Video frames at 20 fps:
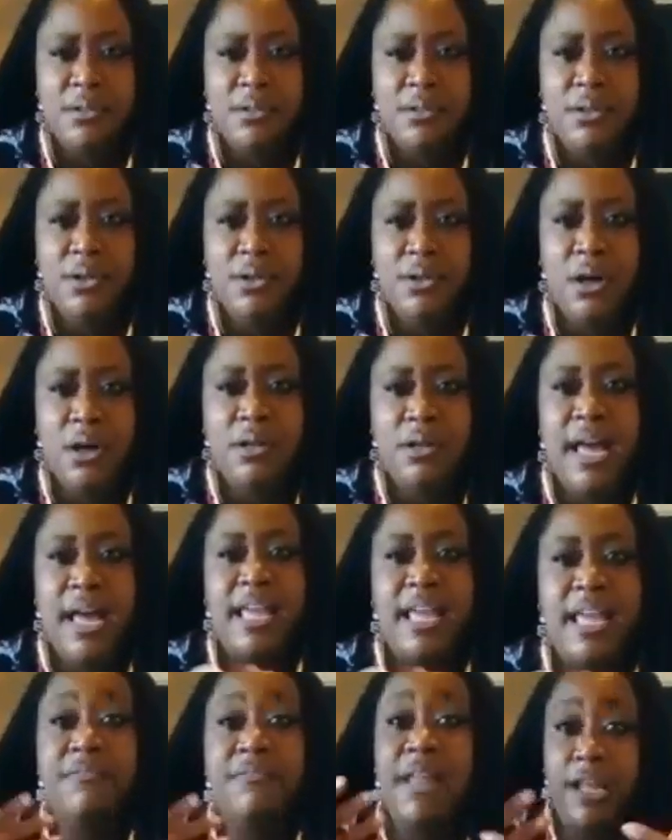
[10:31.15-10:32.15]
you know, like
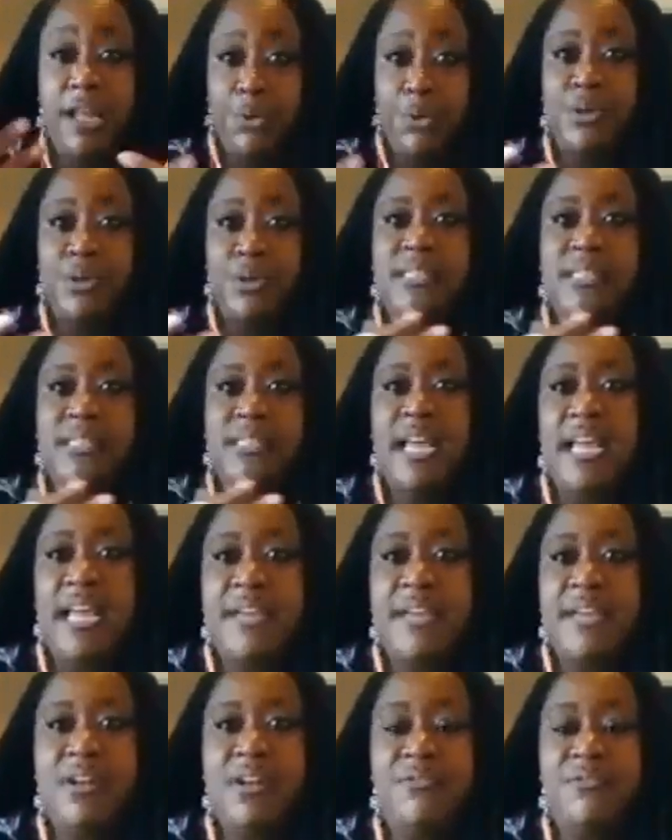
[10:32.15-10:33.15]
you were saying,
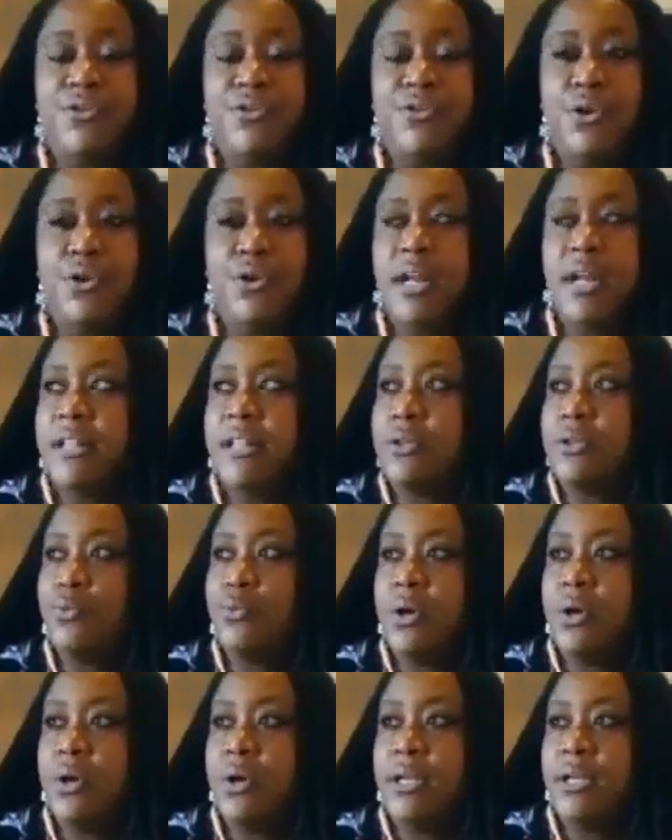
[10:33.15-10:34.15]
even if you're not the
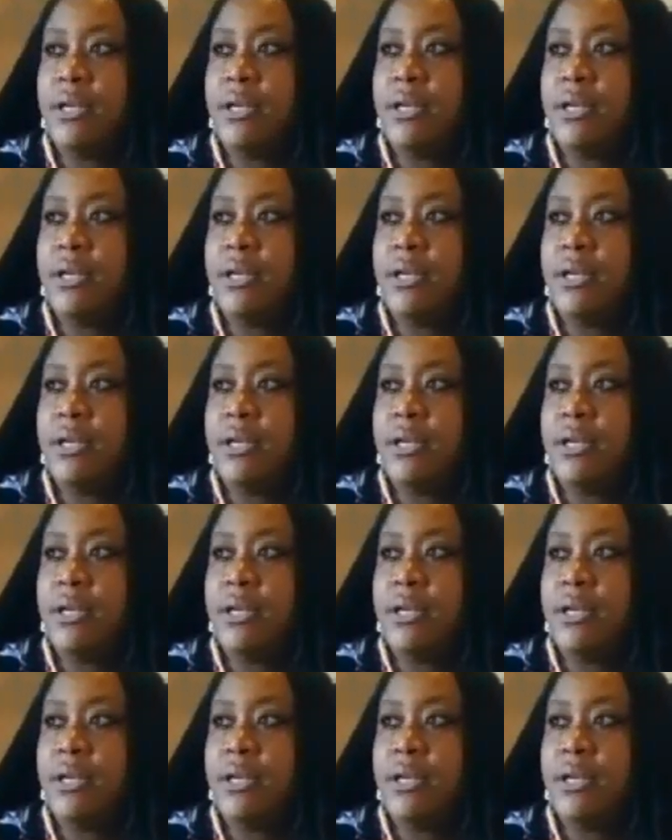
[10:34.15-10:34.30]
one